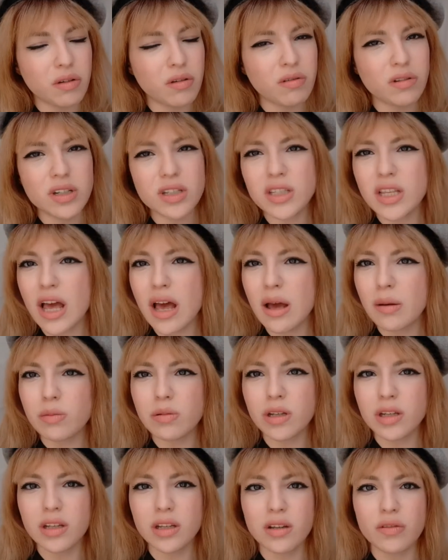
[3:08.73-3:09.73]
what is
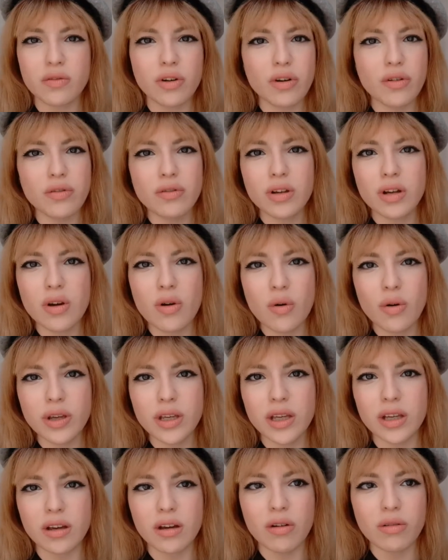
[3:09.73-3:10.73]
happening? Where are we going?